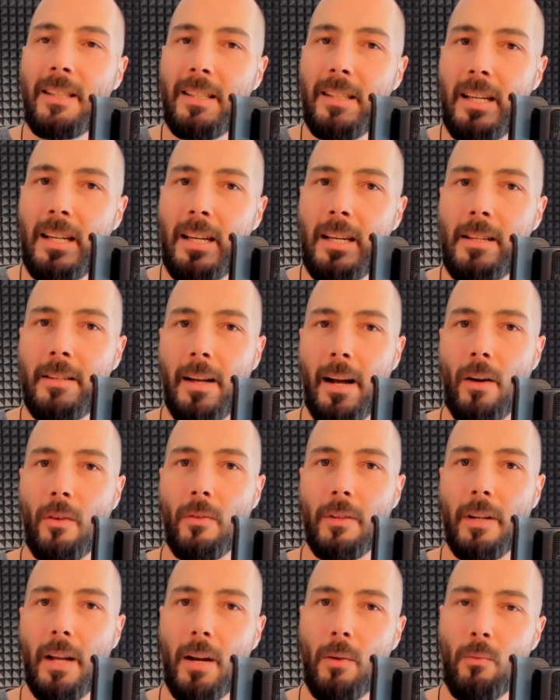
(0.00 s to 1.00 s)
to tease
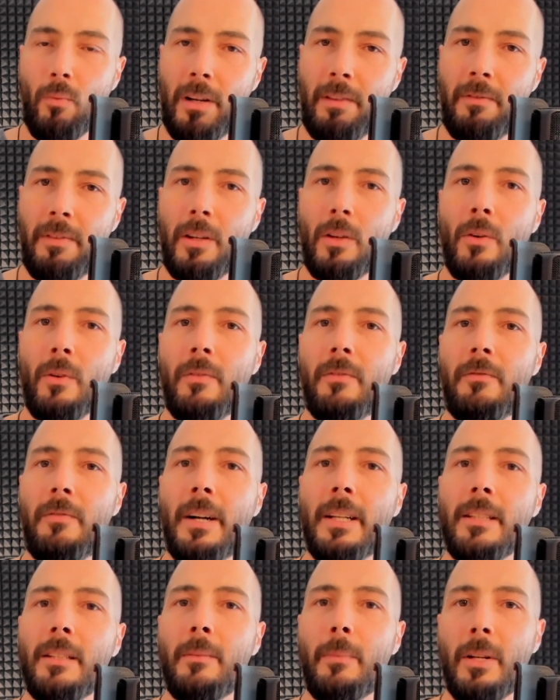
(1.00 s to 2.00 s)
out and reveal
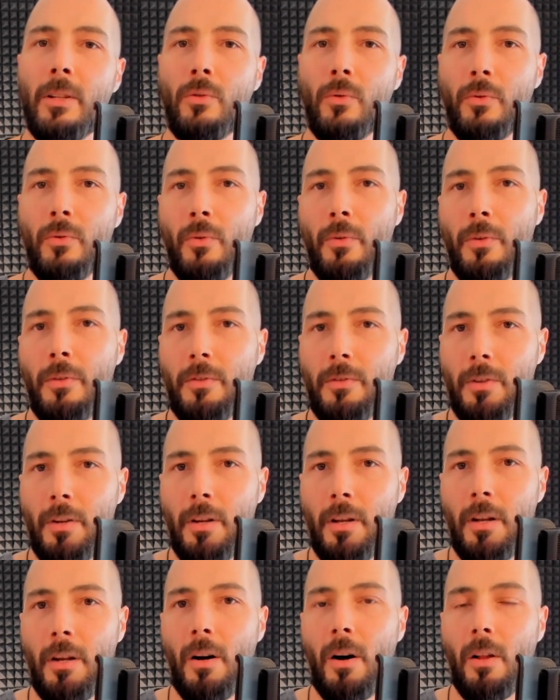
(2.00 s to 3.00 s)
fundamental
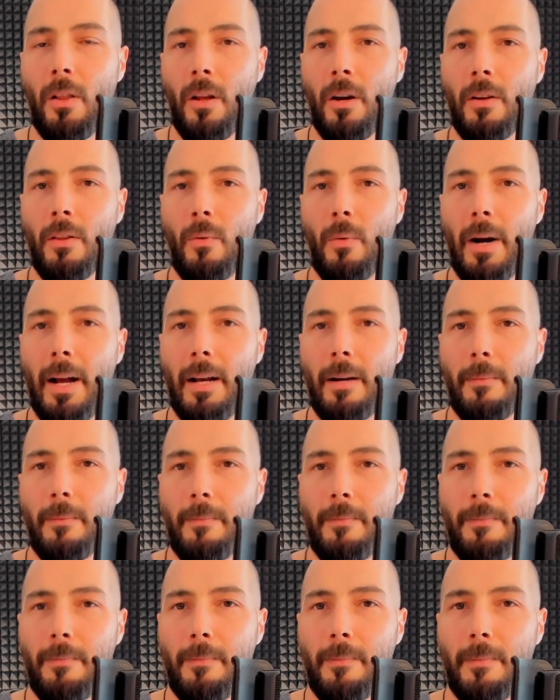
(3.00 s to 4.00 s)
truths along the way.